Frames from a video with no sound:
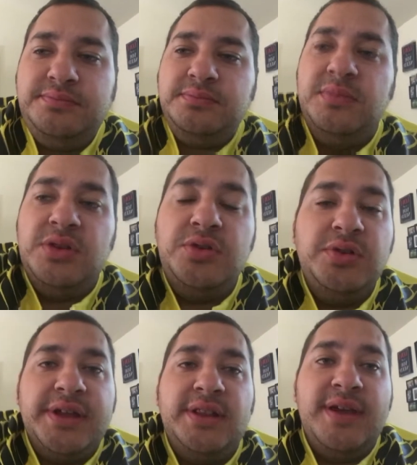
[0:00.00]
you
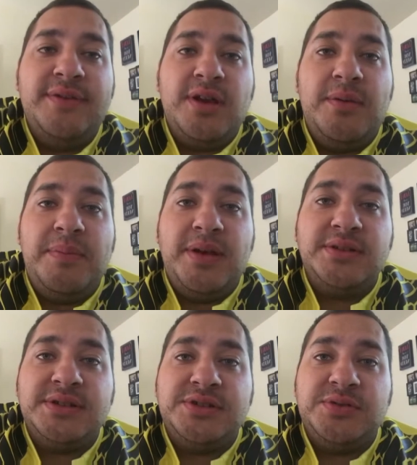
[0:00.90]
look at Le'Veon Bell's
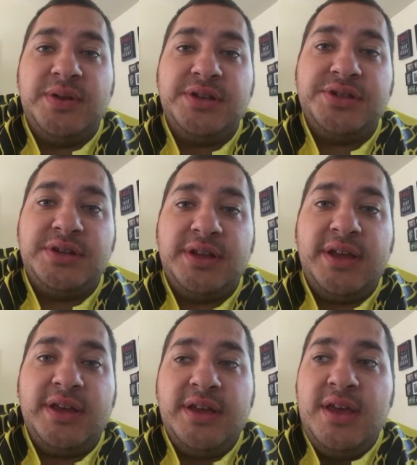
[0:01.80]
situation, like,